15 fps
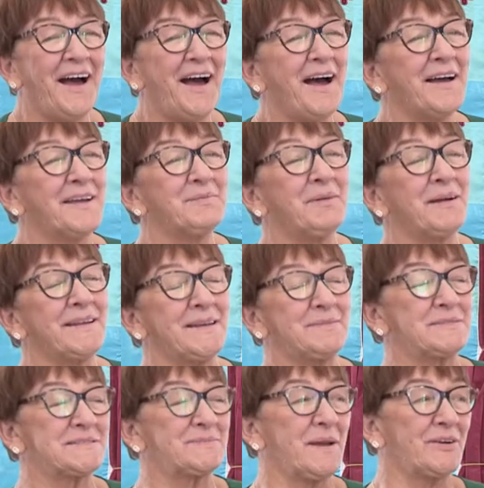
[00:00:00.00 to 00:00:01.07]
Hi, my
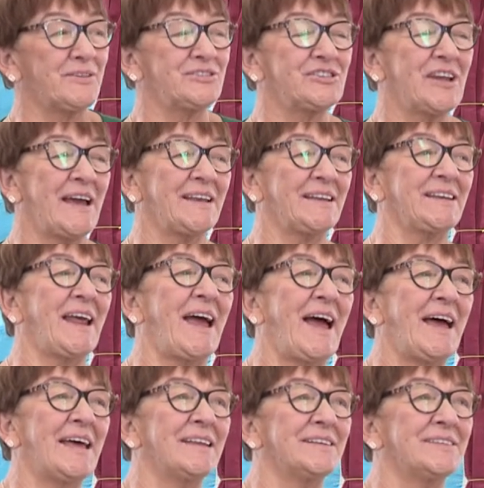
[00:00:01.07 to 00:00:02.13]
name is Mary Shannon
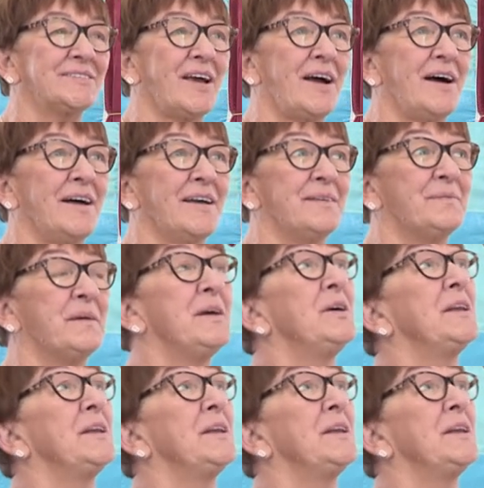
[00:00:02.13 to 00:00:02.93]
and I'd